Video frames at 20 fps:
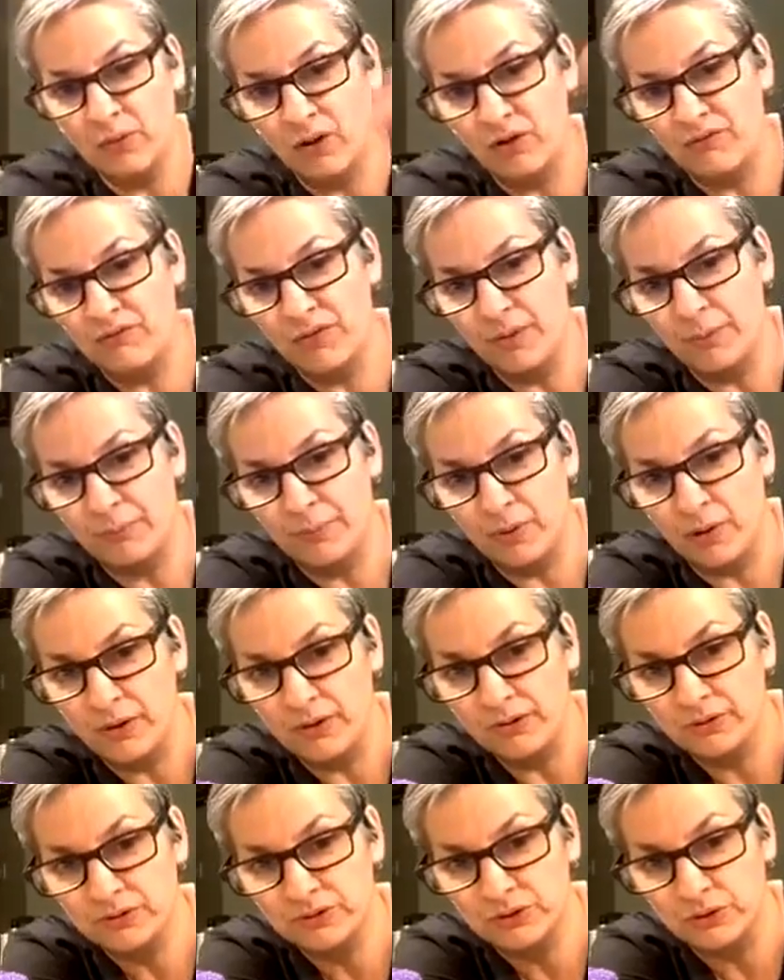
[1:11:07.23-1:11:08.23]
of the
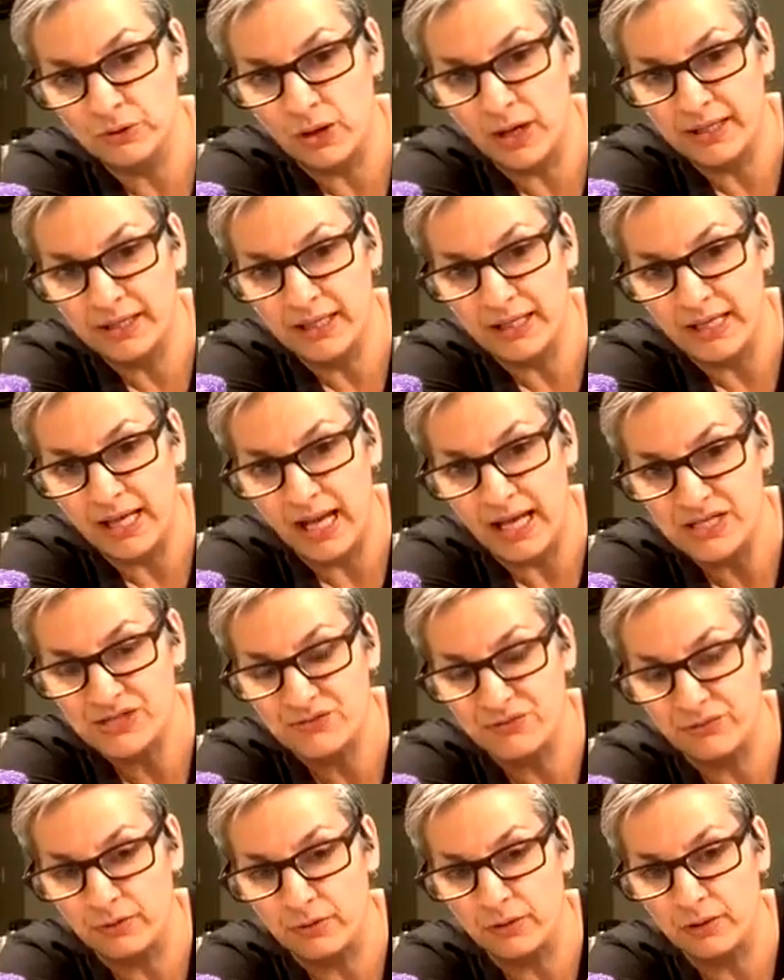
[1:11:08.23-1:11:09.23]
product so I can ask
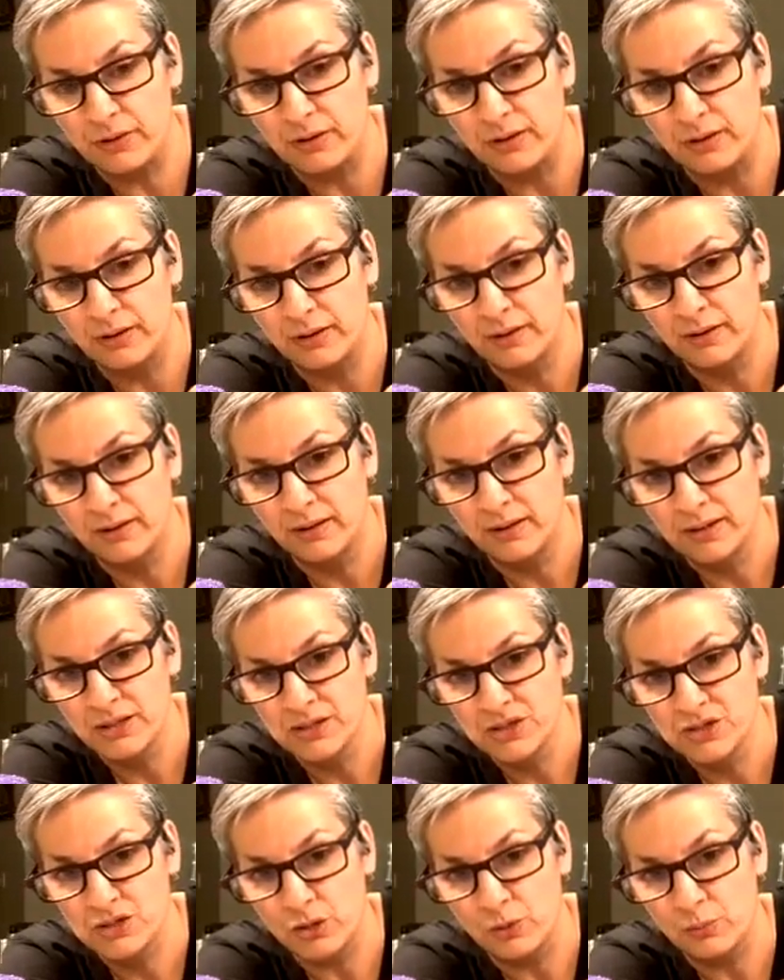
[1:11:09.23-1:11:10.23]
for
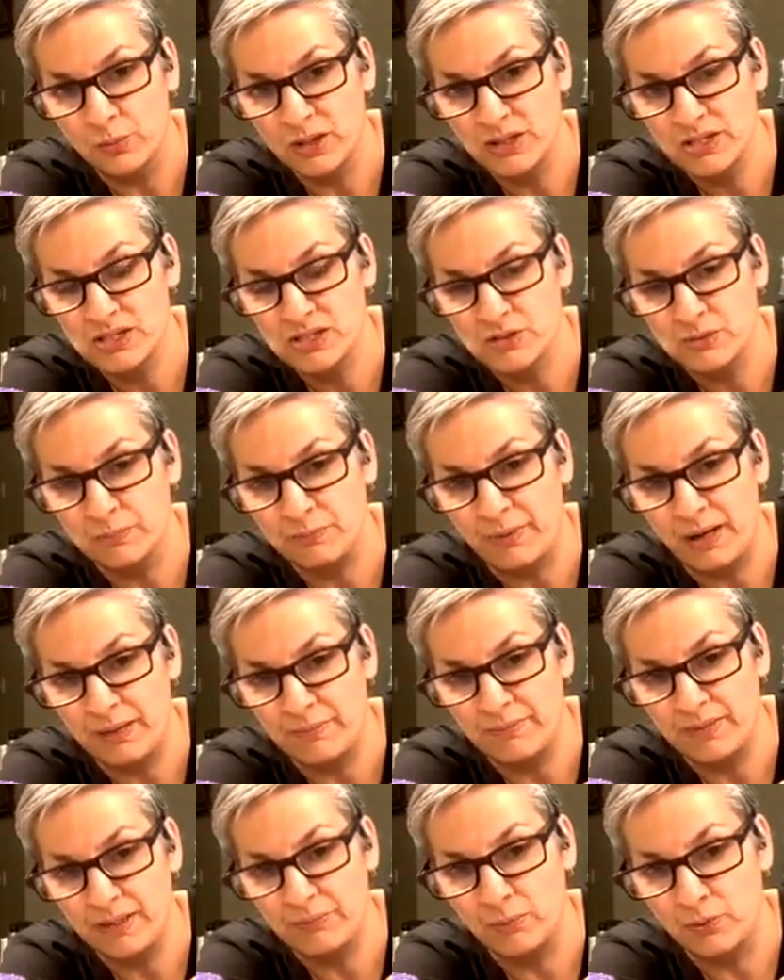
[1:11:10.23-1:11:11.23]
someone to buy
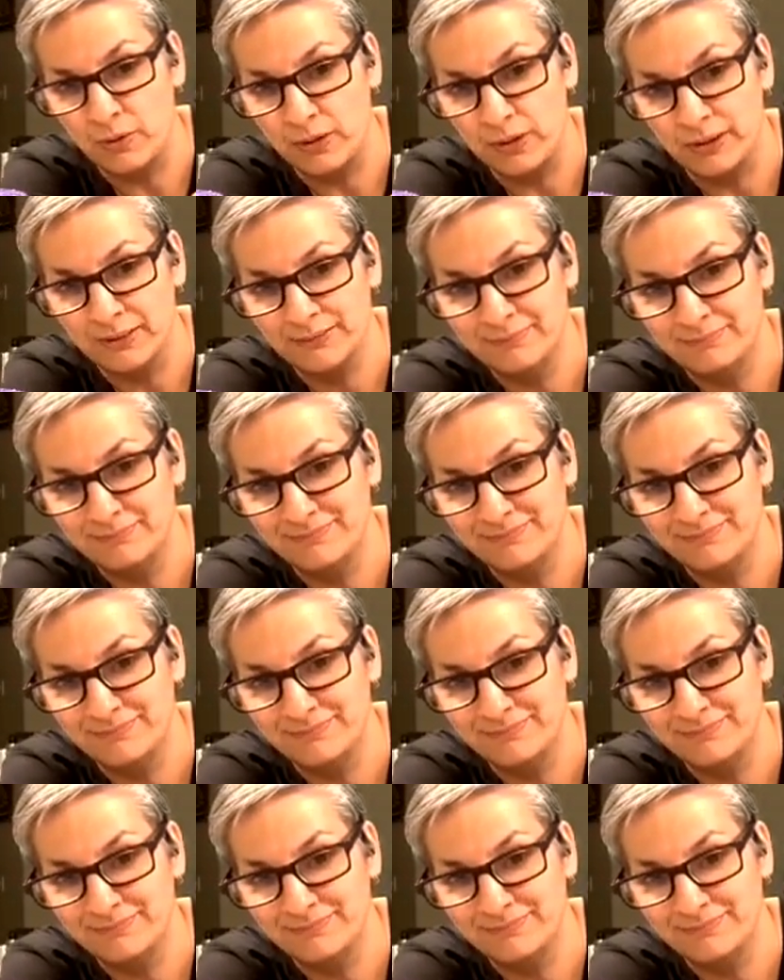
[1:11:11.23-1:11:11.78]
me more.